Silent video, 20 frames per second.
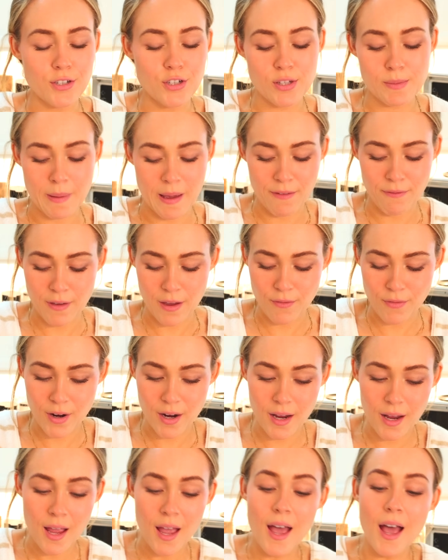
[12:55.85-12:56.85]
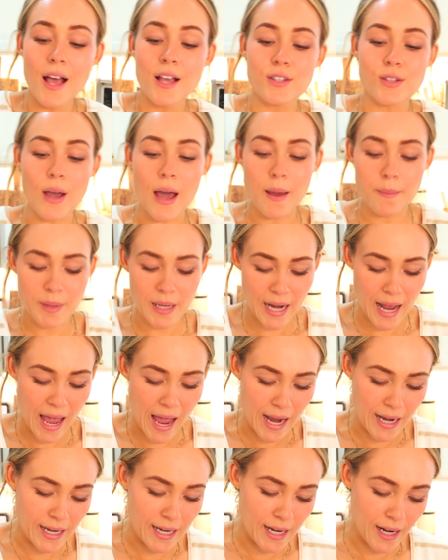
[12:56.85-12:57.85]
just my favorite. So I'm gonna
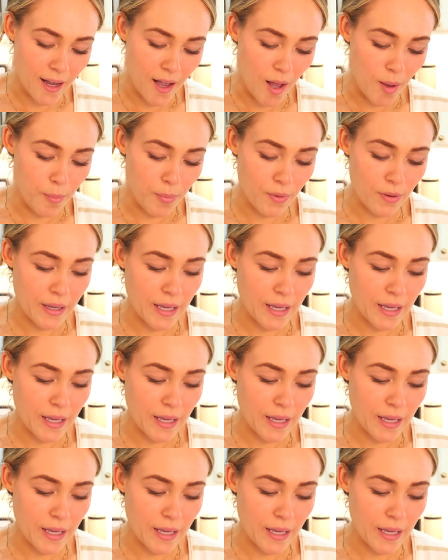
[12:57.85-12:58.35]
add in a couple